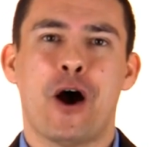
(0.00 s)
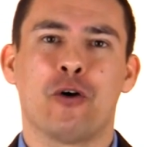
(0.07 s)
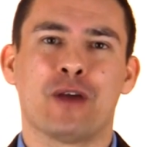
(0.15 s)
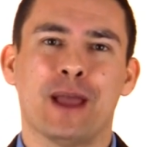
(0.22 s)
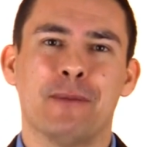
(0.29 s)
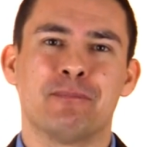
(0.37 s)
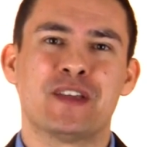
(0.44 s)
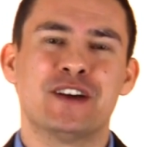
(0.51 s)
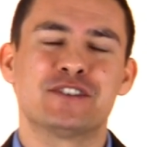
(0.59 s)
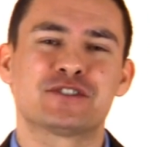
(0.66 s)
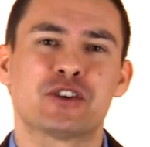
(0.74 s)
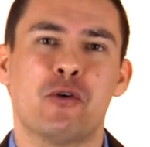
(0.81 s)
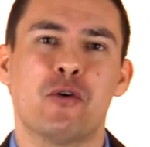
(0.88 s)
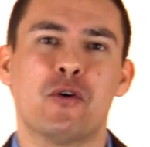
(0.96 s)
Okay,
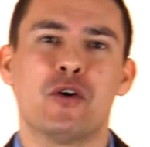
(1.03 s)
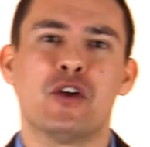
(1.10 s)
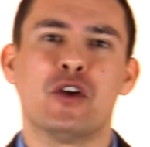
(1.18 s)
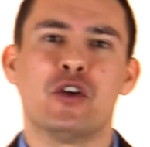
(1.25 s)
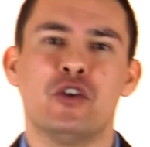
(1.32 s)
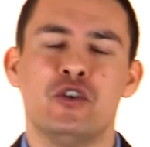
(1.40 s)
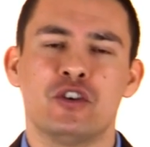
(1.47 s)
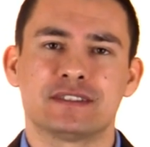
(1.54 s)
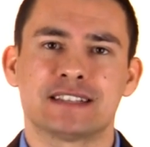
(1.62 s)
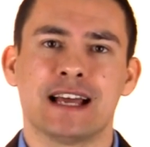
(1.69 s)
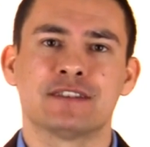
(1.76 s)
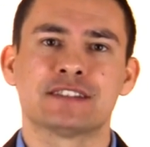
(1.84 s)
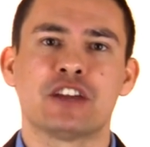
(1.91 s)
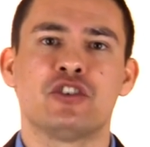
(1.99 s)
so it sounds